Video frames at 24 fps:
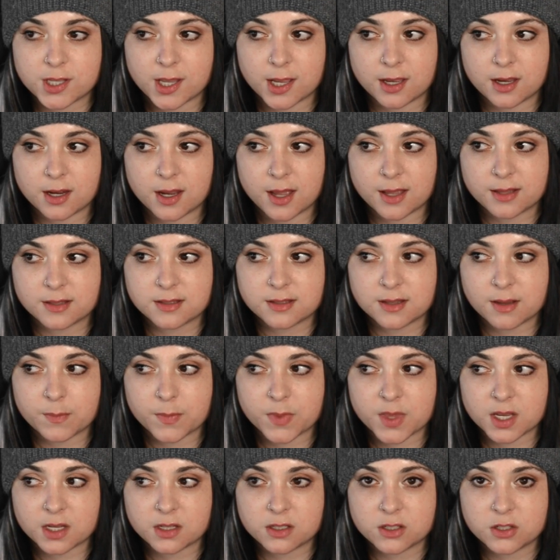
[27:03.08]
say it has
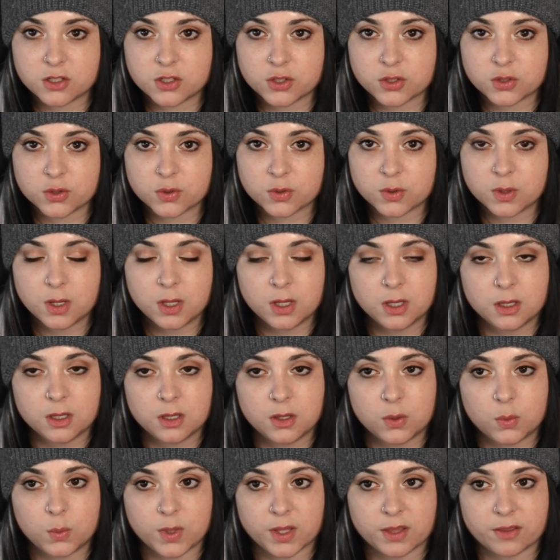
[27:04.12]
something to do
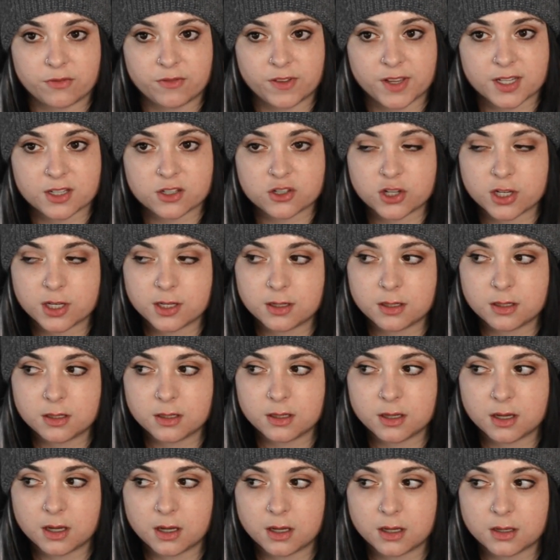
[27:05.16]
with fiction.
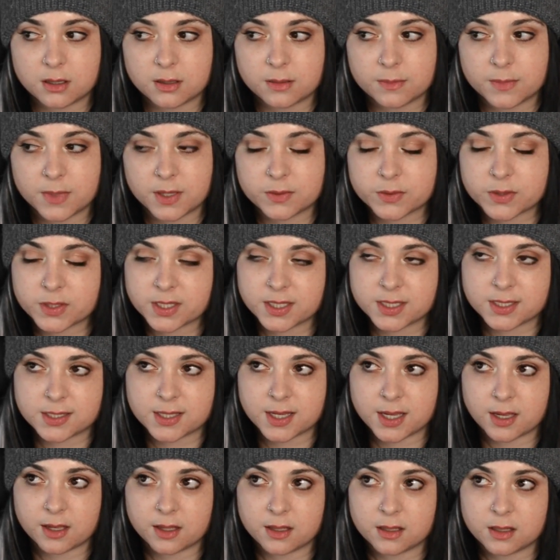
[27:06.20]
I was going to
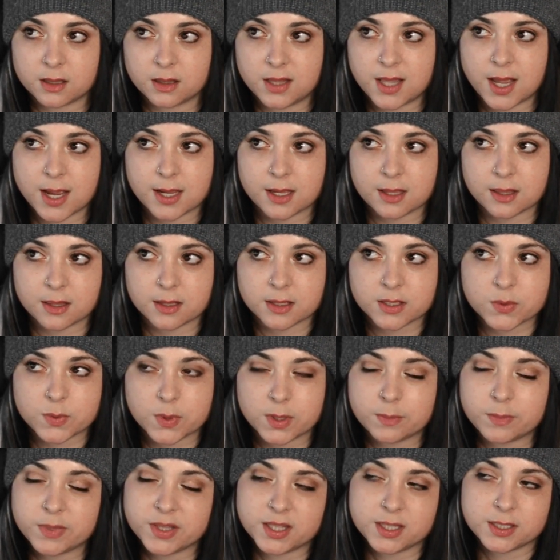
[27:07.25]
say like this
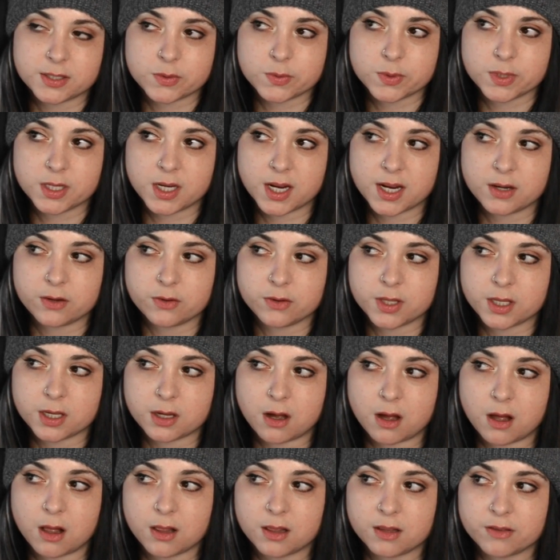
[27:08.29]
one, but this one, I don't think
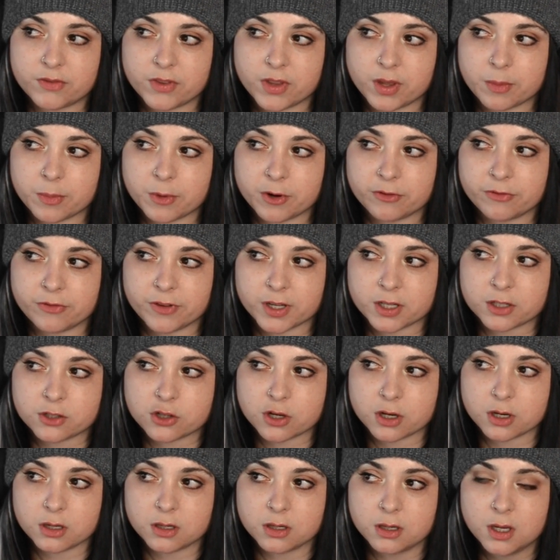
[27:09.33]
all of them are
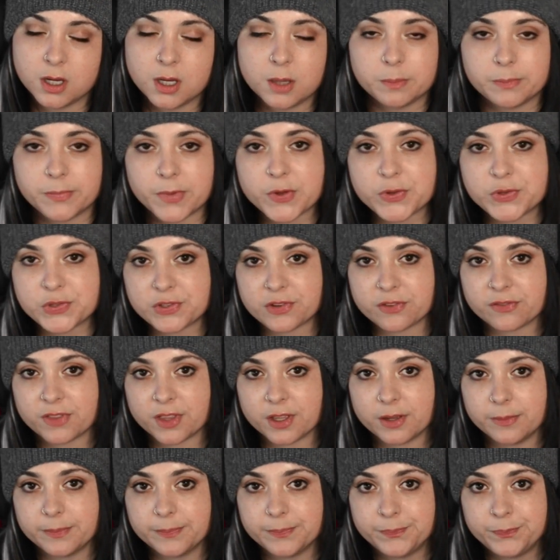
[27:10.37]
fiction. Most of
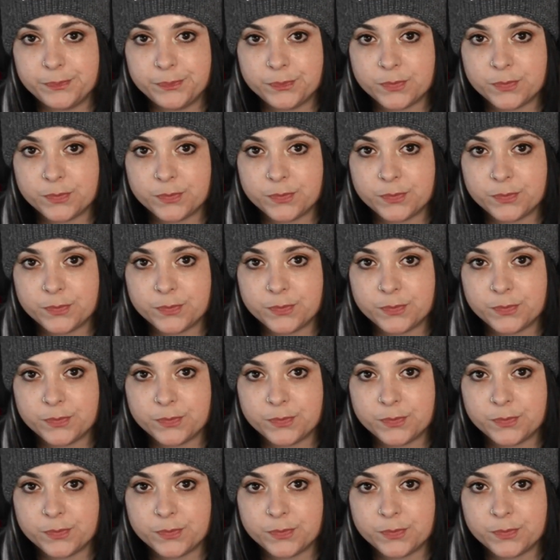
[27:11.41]
them.